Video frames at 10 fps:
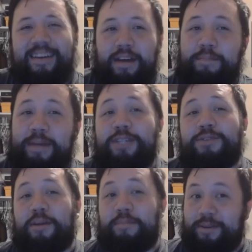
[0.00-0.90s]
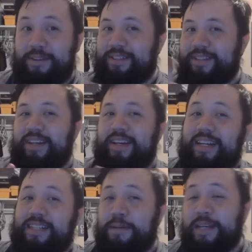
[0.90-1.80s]
a Patreon bonus.
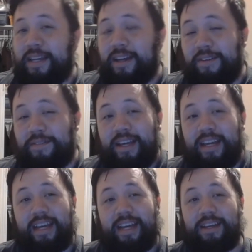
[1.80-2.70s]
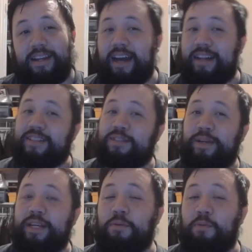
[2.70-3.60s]
And speaking of, this
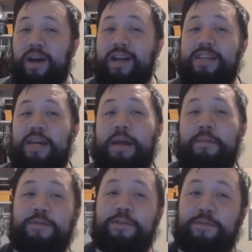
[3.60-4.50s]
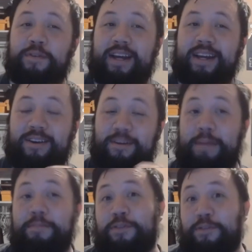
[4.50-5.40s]
week was a pay-per-view fight or
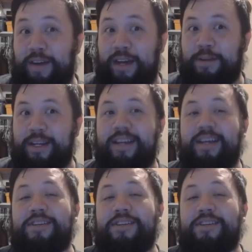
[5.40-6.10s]
pay-per-view fight week.